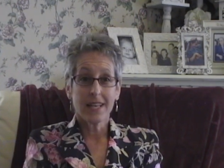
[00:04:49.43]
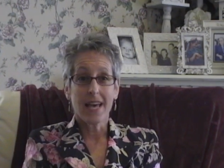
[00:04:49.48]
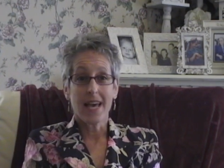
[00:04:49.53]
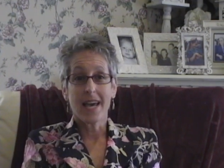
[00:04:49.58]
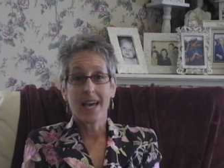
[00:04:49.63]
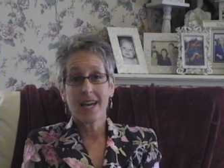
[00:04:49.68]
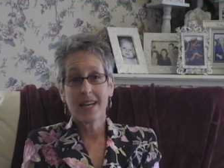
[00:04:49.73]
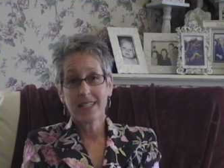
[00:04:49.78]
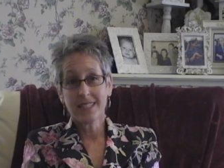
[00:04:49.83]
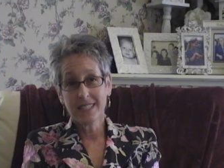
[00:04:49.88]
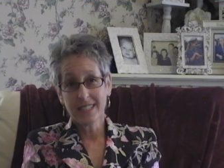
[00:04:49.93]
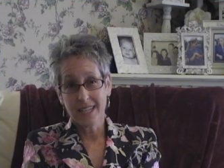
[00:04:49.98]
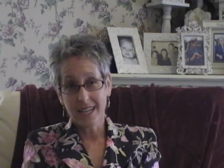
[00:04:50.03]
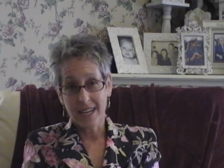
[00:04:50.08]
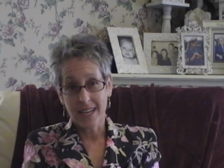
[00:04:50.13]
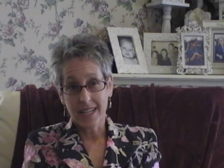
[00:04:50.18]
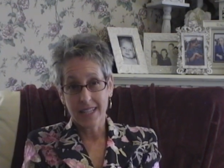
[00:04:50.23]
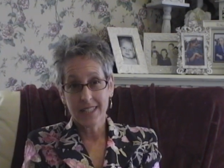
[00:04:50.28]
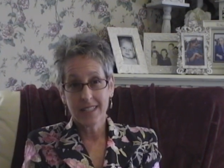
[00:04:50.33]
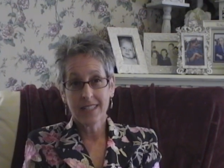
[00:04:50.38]
and
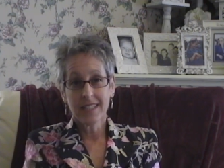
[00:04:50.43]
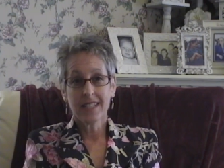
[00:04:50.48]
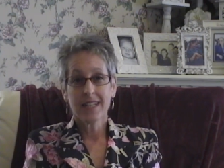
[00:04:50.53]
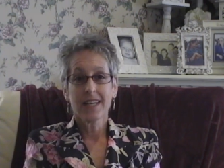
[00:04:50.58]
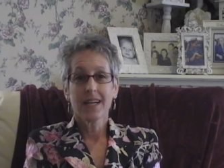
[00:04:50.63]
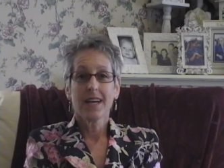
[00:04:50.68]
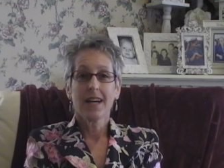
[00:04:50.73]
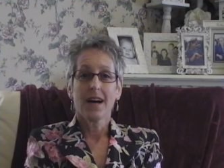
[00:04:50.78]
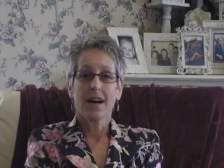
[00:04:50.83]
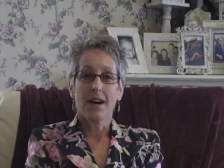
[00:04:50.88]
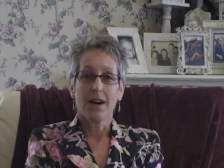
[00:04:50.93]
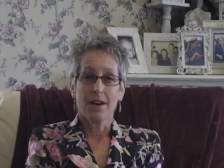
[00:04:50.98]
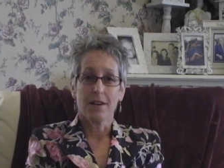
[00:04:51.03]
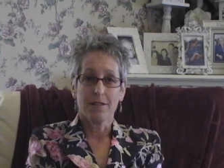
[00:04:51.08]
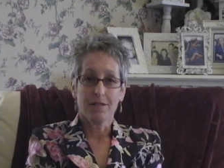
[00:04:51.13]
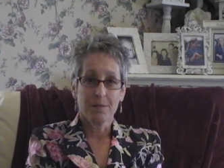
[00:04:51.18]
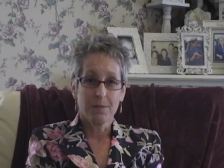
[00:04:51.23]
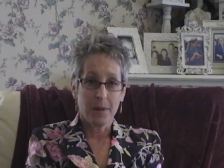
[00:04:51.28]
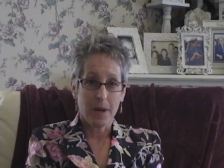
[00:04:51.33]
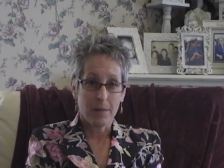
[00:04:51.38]
gain
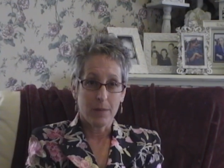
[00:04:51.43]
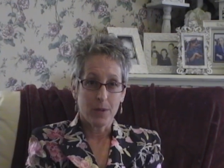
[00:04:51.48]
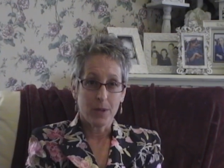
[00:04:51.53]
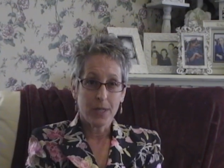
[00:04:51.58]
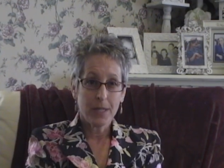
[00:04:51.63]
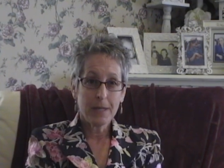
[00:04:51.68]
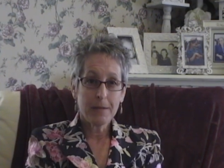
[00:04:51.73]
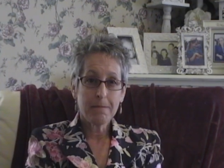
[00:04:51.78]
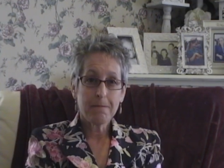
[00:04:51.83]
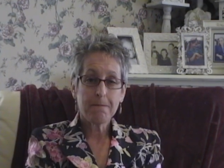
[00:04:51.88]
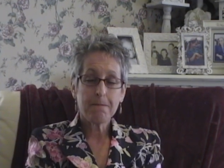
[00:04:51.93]
of memory.